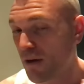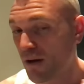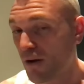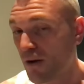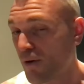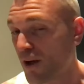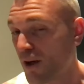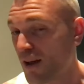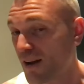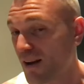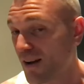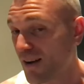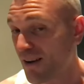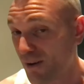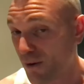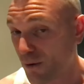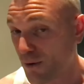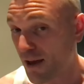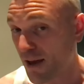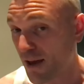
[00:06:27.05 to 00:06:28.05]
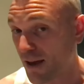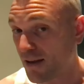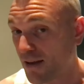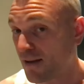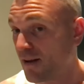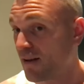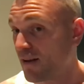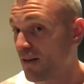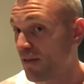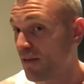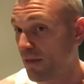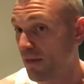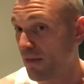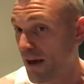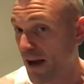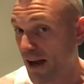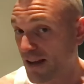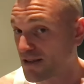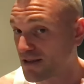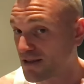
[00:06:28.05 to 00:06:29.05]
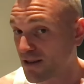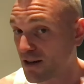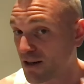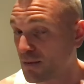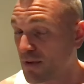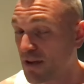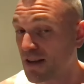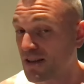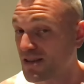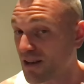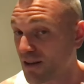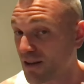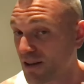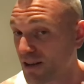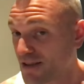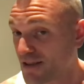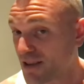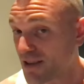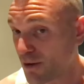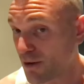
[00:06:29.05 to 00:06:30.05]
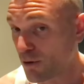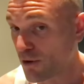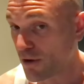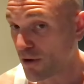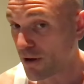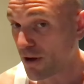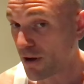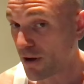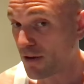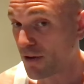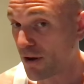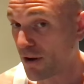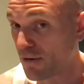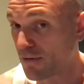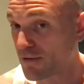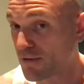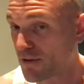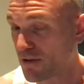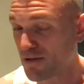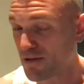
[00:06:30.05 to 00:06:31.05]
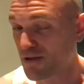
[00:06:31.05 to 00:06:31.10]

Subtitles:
All right. Okay. That's going to be until he's healed enough